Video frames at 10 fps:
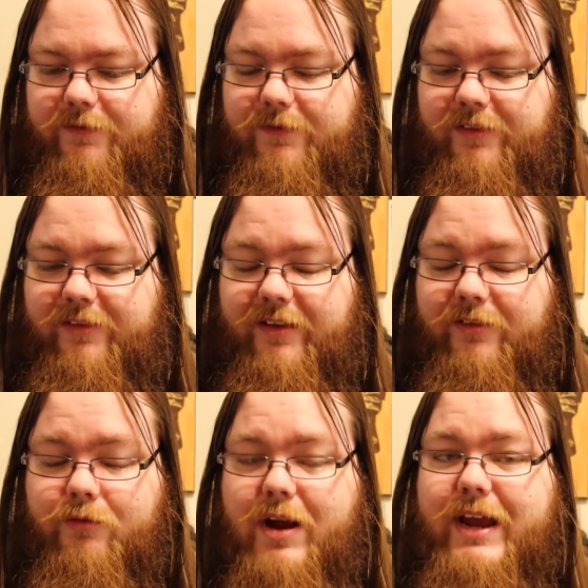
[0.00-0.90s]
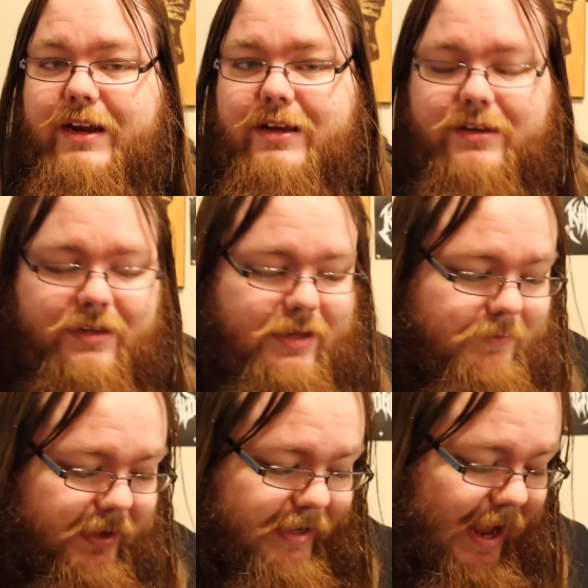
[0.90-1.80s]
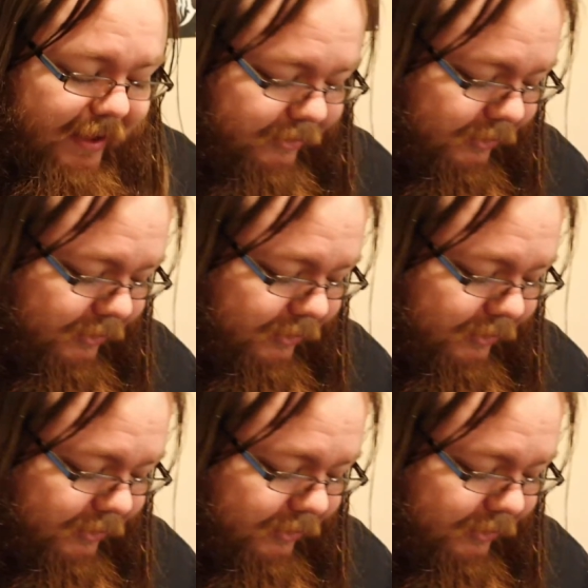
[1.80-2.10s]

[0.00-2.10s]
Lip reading: 6th grade. My cat's